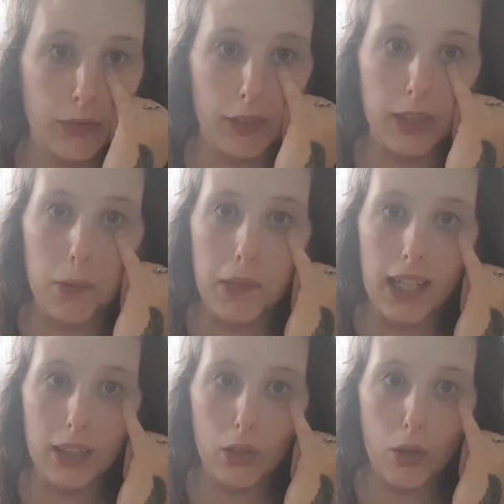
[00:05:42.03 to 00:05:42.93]
is for your
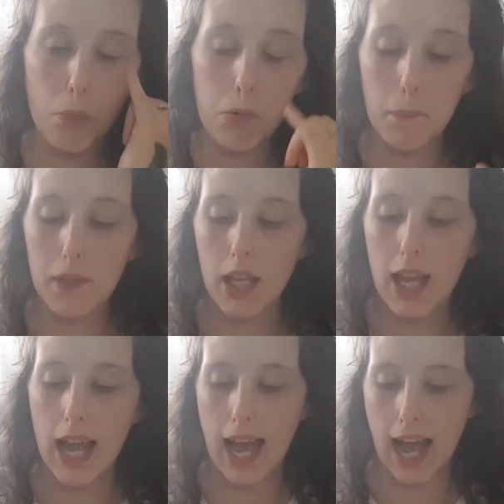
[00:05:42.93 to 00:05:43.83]
makeup,
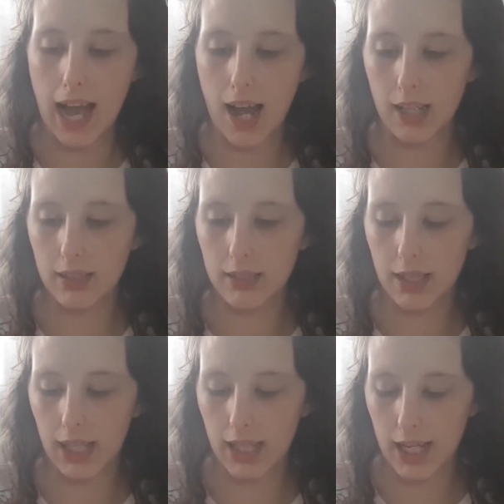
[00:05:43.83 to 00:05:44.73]

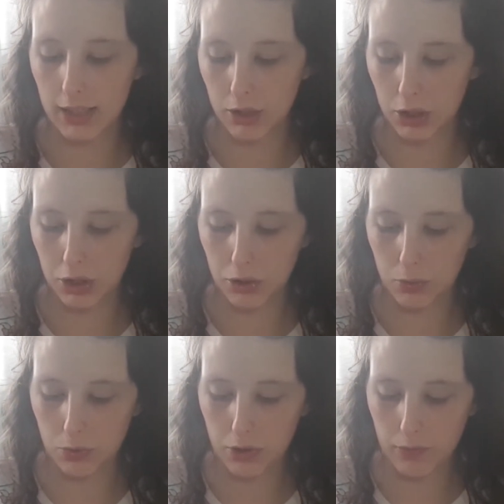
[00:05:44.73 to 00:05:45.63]
and I like to
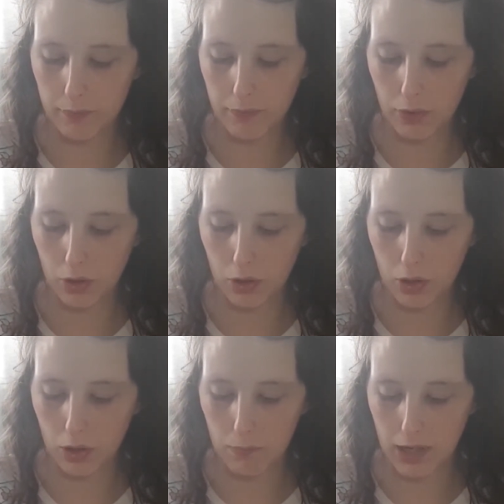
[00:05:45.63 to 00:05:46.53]
use them
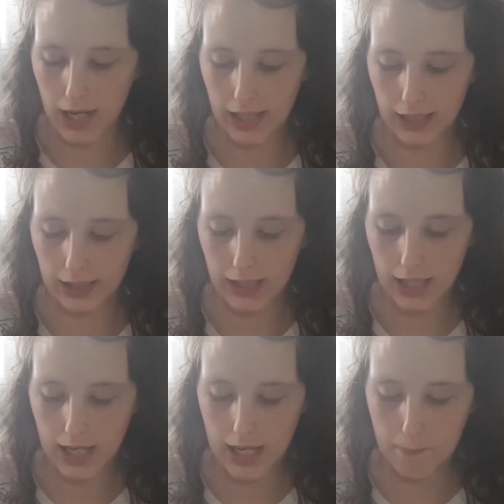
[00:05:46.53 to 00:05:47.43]
for my
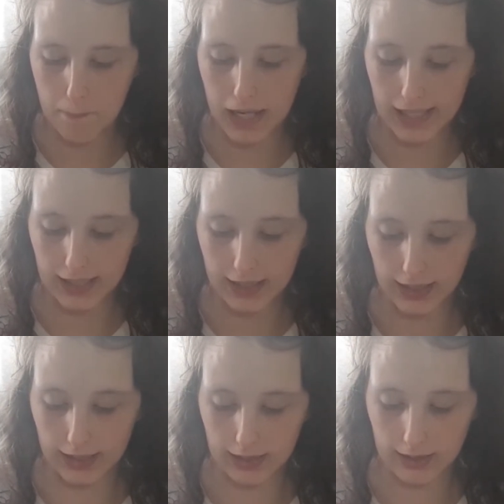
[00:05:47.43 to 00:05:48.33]

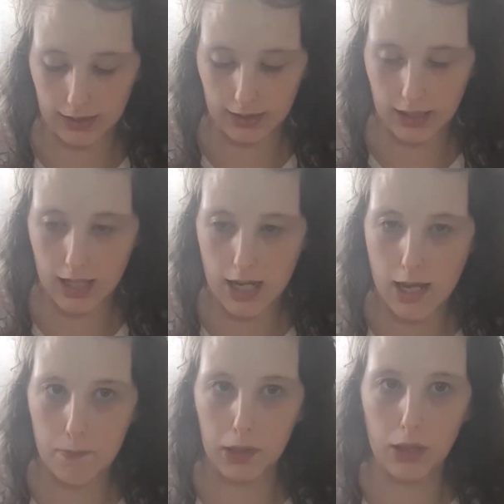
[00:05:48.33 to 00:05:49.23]
piercings
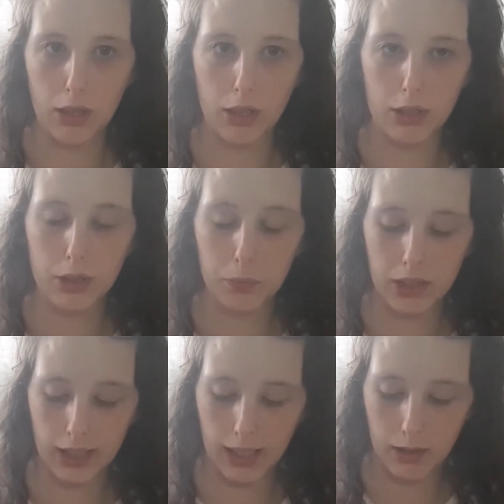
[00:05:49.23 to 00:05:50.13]
because
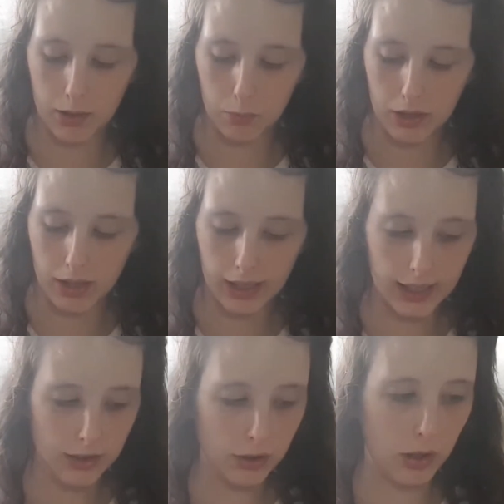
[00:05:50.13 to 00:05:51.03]
when the
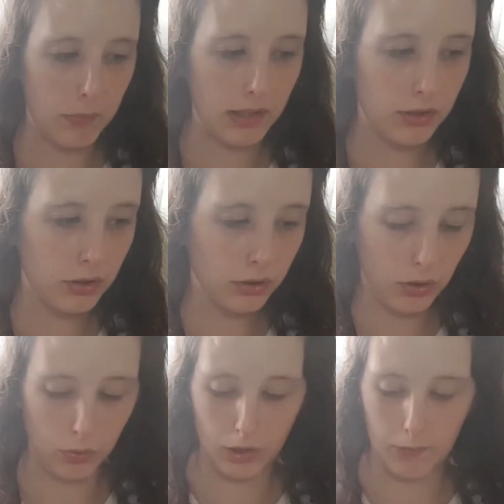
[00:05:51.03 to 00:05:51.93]
kids go back to
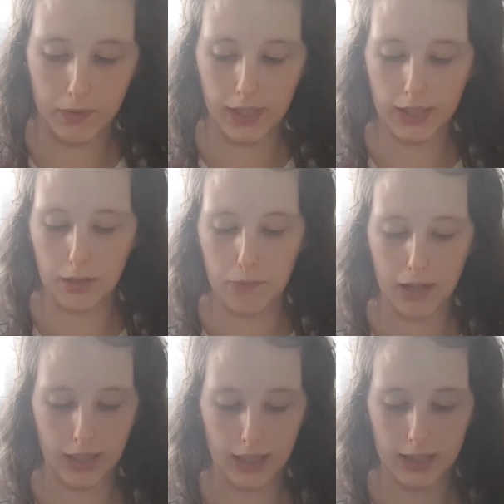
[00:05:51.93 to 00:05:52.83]
school, I'm thinking
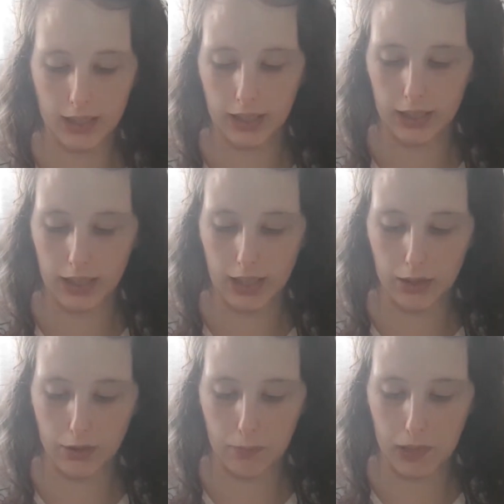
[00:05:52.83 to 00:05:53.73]
about getting
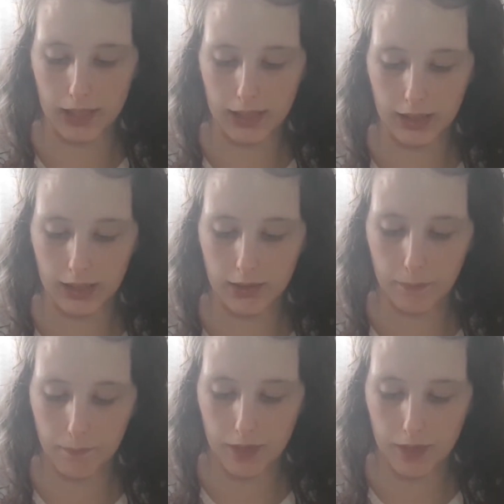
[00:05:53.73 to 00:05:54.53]
another piercing,